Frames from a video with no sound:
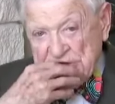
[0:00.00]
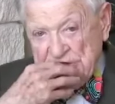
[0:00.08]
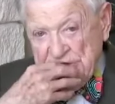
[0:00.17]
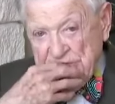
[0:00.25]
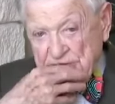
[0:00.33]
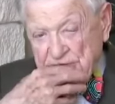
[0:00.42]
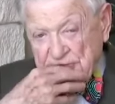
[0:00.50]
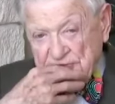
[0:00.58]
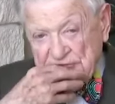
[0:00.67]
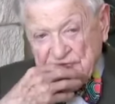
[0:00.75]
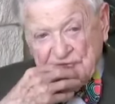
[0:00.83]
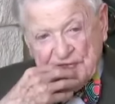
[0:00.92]
see, we
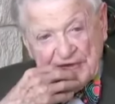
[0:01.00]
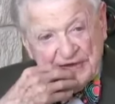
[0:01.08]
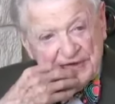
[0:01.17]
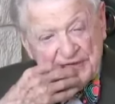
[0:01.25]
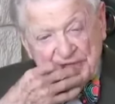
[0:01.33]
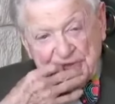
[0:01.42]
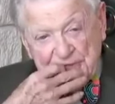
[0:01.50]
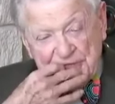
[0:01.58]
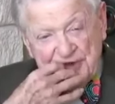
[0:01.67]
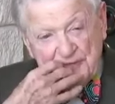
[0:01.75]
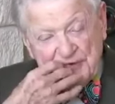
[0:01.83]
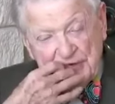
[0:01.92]
were firing it from
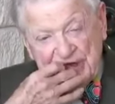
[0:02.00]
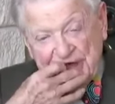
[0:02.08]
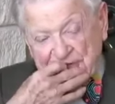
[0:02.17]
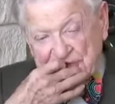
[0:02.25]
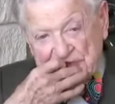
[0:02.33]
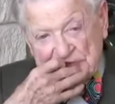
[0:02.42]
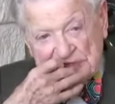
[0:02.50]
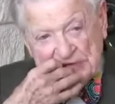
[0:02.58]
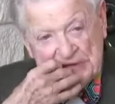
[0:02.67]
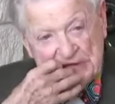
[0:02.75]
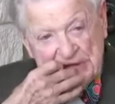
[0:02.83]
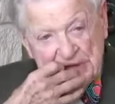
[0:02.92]
Cape Canaveral
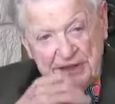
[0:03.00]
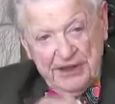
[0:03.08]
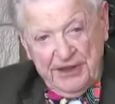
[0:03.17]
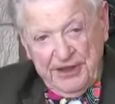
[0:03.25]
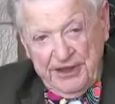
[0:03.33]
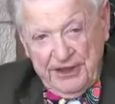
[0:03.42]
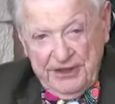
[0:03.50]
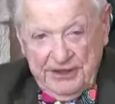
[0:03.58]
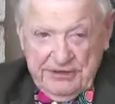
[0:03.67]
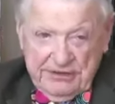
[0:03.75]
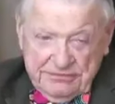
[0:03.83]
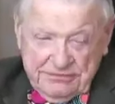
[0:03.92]

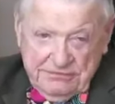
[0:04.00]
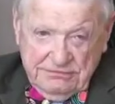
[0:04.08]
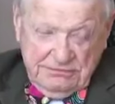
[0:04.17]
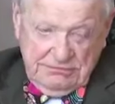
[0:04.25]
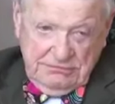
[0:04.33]
and